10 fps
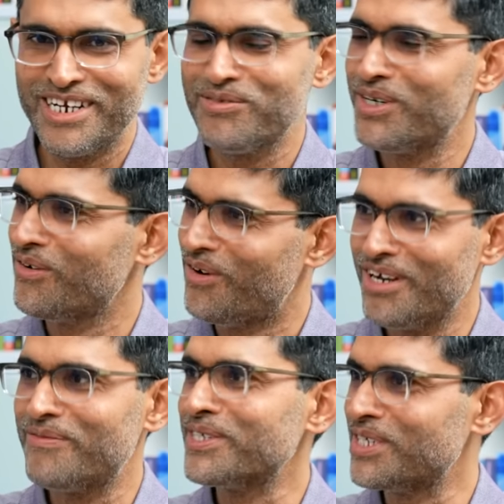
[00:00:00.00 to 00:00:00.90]
that is what
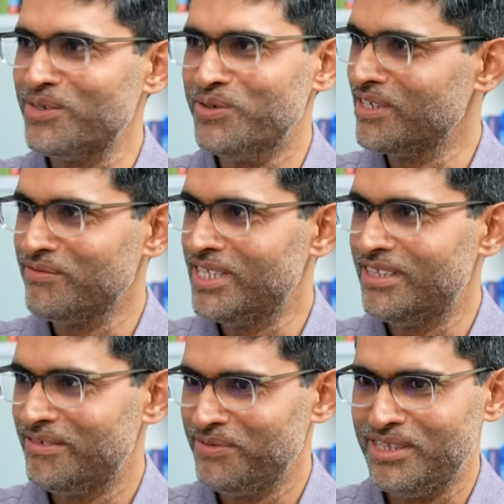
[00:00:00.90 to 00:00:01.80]
all of us are doing right. with,
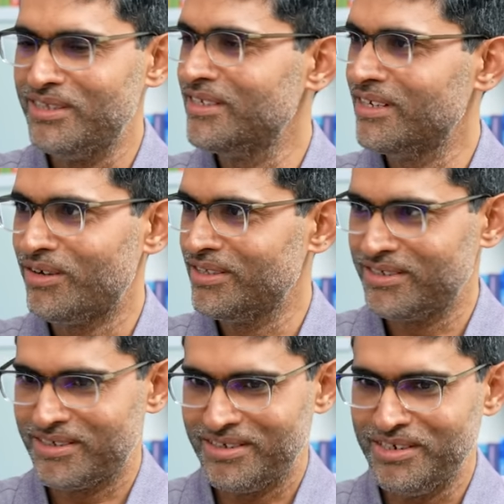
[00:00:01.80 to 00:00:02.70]
with the, all
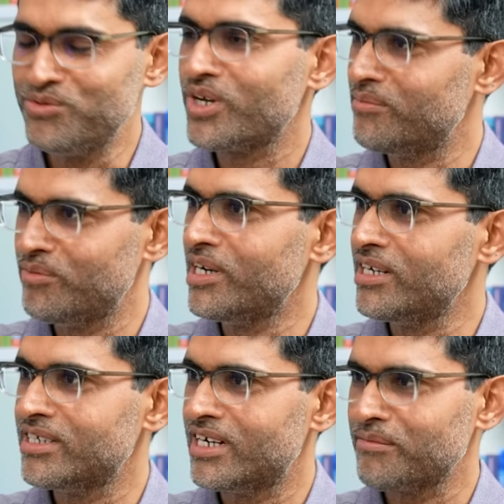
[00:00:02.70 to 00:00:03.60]
this new yeah.
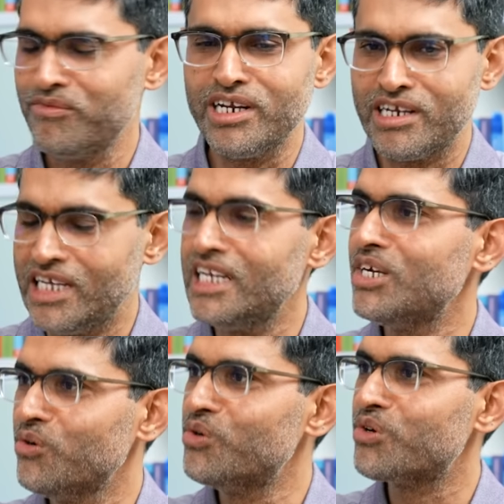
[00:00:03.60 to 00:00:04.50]
capability that I, we really
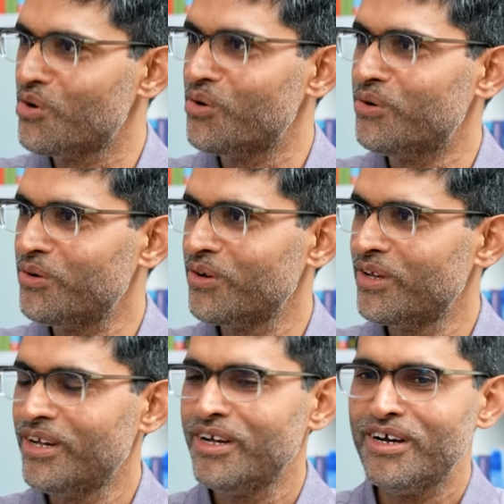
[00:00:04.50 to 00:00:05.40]
don't know.
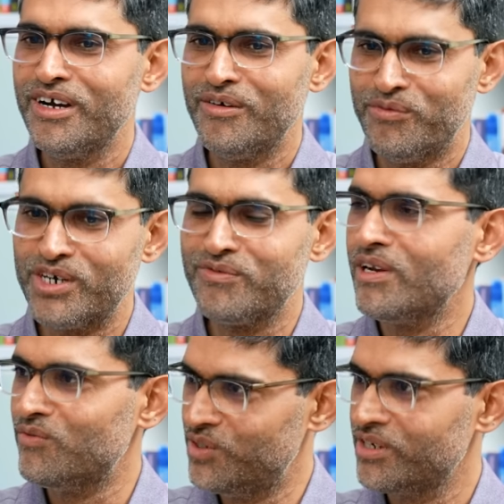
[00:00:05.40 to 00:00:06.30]
Right what
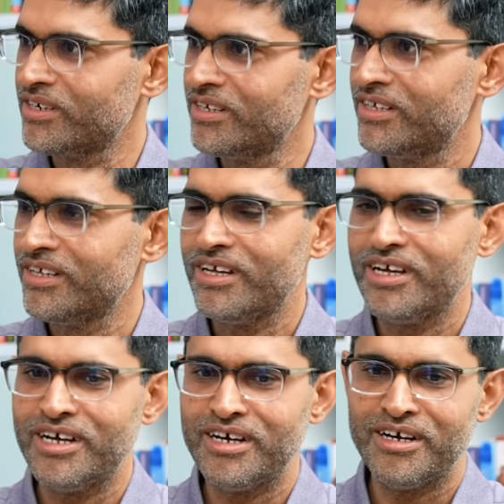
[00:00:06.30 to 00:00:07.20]
will work, yeah.
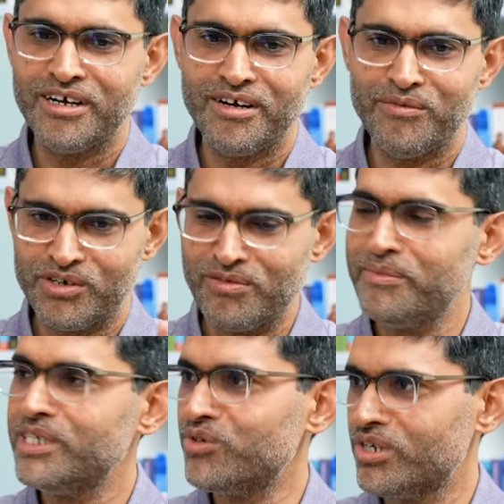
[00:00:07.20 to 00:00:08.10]
uh, what will
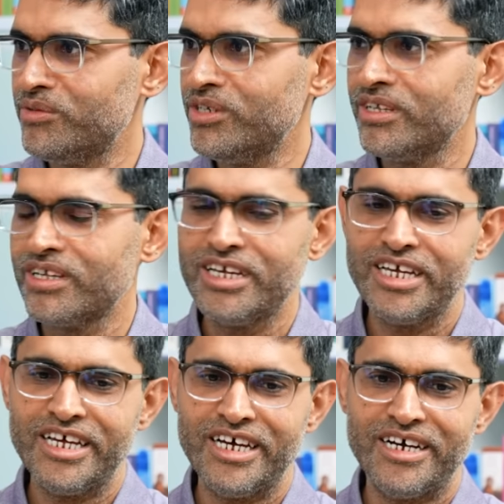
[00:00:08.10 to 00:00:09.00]
be durable,
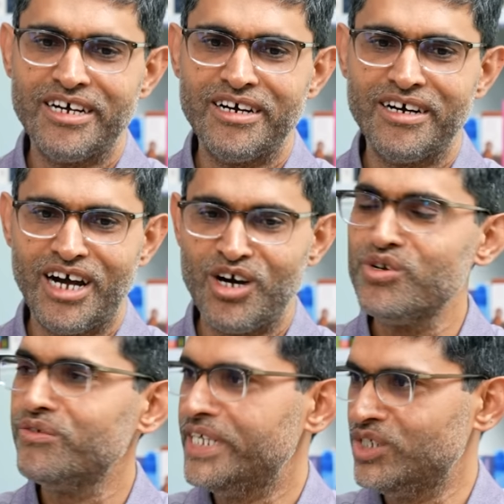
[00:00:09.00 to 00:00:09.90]
uh, how
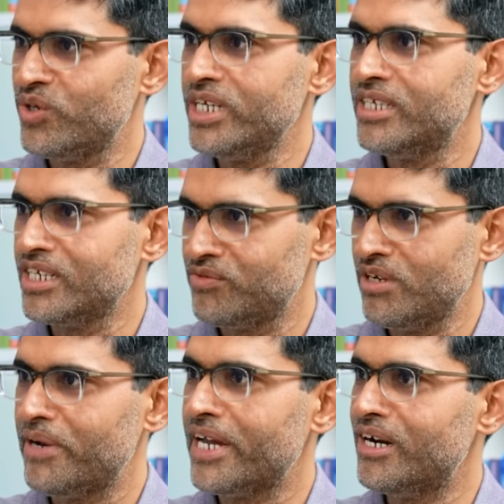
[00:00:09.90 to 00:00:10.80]
eventually things
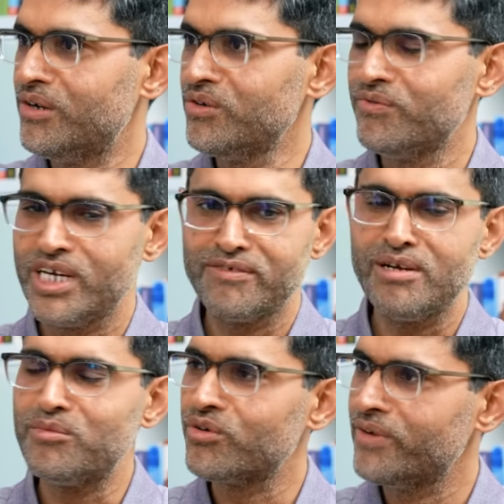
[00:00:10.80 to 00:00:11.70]
will pan out, where
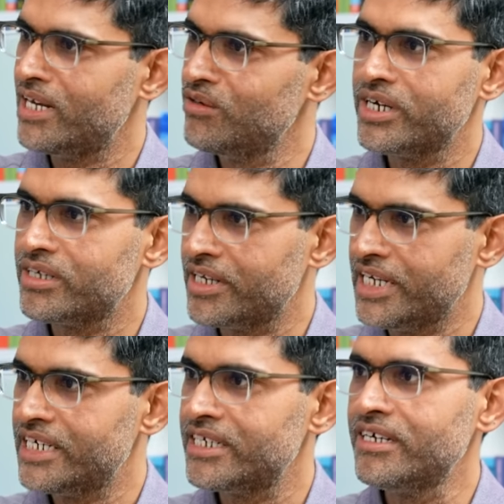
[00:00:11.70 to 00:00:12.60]
will more value get
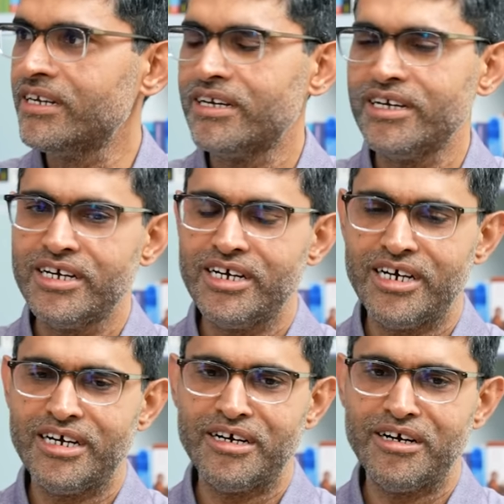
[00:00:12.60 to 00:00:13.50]
created,
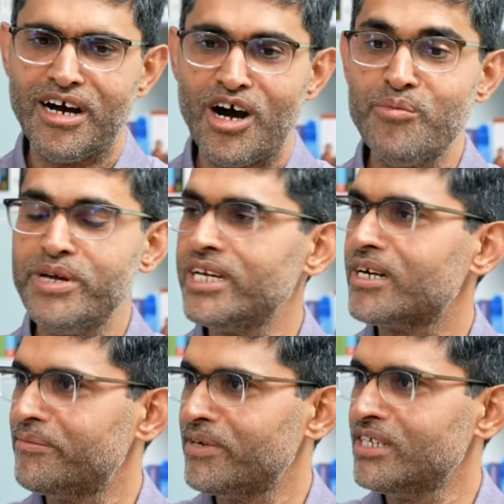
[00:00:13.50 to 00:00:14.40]
uh, how many
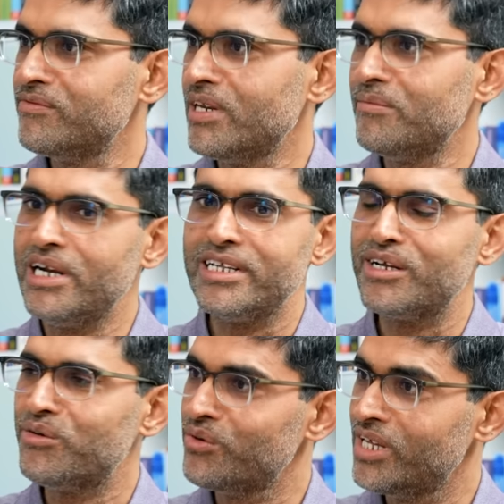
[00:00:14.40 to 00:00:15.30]
companies will build
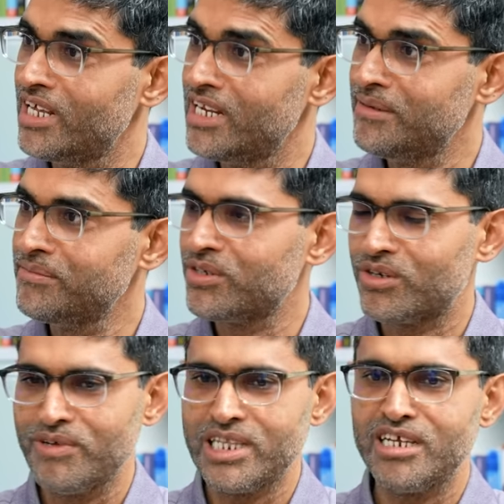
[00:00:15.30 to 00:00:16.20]
their own LLMs, mm-hmm.
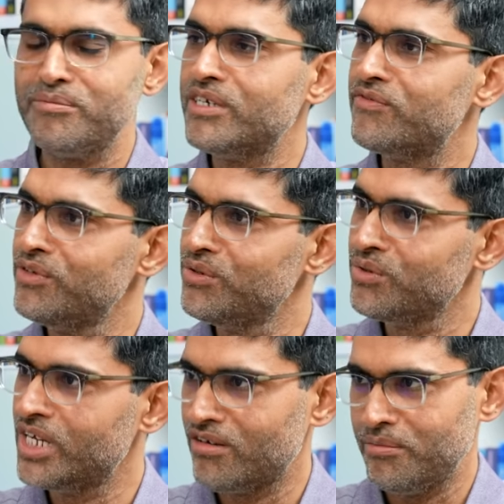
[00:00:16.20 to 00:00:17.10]
or will there be a
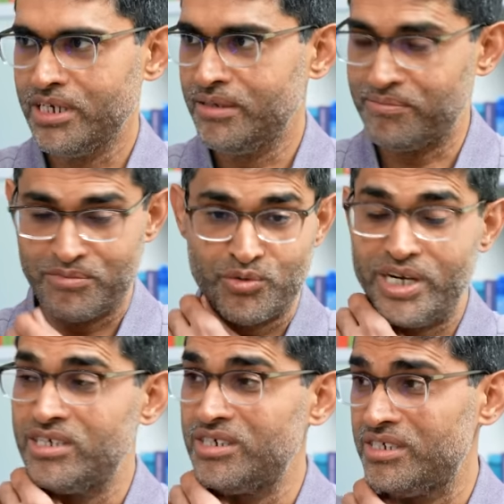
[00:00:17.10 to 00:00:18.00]
few that will be
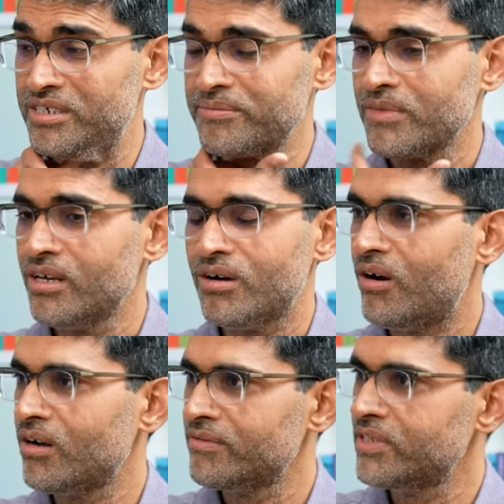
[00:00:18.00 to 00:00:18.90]
providers? Mm-hmm.
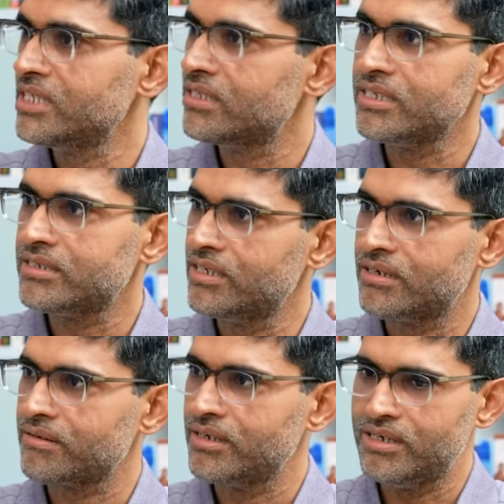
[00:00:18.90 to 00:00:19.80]
All of these things are
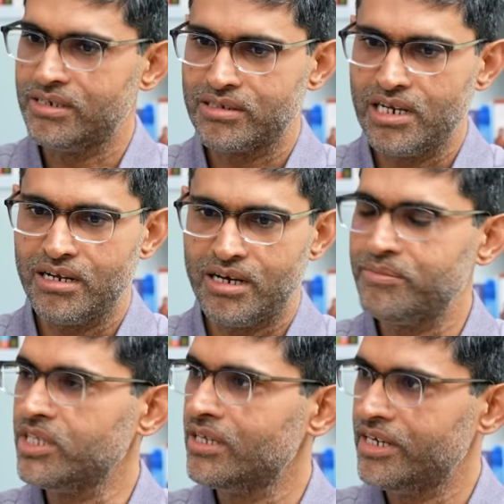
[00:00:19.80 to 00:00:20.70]
uh, right. still
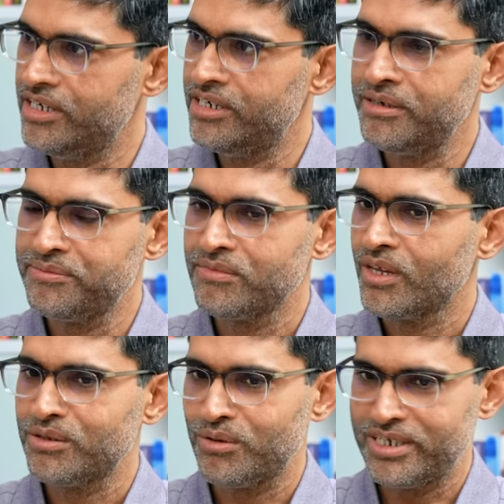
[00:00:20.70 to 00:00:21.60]
up in the air.
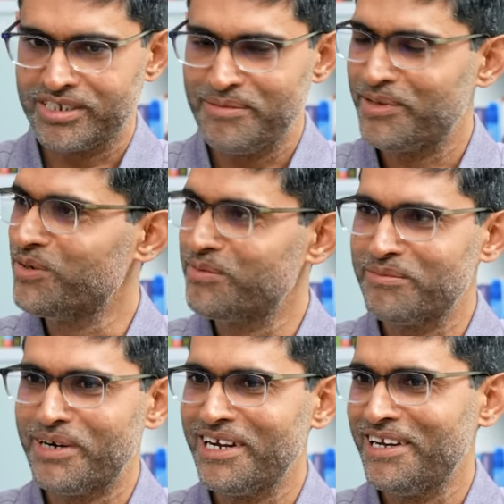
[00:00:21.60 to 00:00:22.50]
So let's keep an
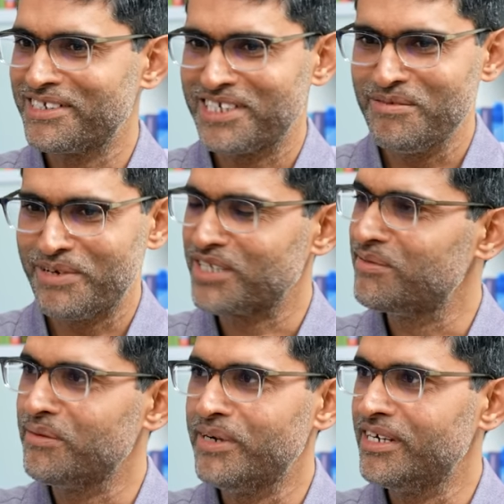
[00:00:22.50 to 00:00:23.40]
open mind. Let's keep
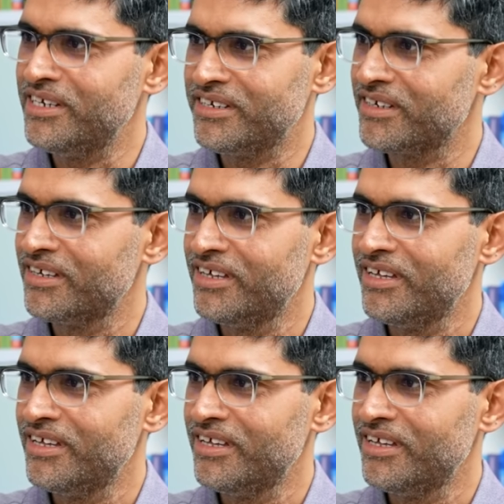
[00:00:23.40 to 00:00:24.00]
experimenting